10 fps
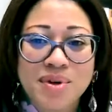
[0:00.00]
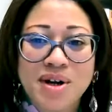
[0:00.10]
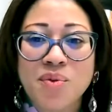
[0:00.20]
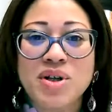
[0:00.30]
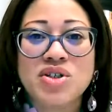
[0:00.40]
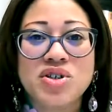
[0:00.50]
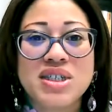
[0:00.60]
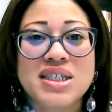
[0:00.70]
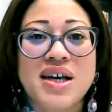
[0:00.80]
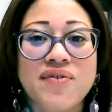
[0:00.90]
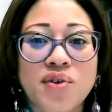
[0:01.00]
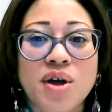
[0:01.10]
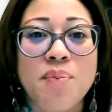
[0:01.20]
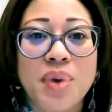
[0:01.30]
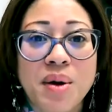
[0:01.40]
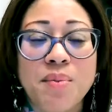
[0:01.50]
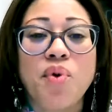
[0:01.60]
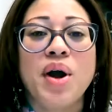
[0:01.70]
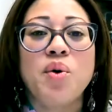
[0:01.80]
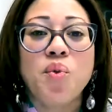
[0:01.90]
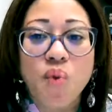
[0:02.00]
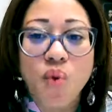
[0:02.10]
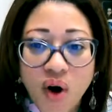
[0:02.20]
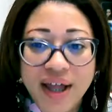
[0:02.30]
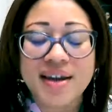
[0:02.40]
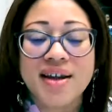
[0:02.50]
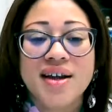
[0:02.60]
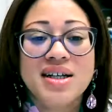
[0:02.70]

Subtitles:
but I want you to see if you can pinpoint one